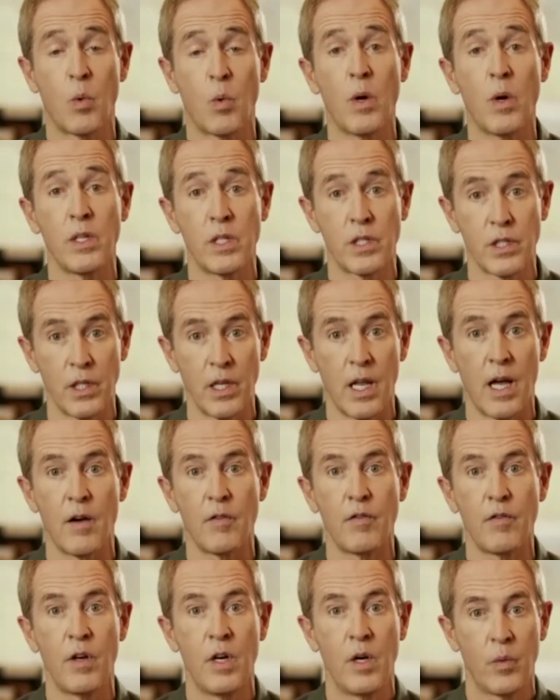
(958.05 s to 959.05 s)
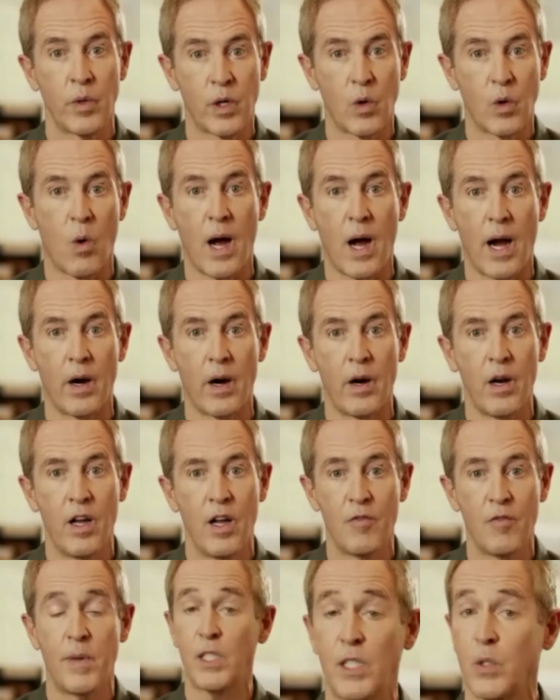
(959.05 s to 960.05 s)
What does love require
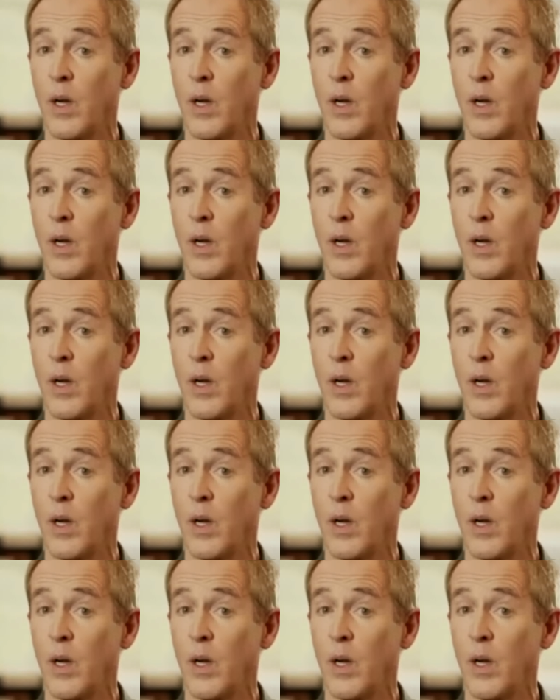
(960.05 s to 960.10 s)
of me?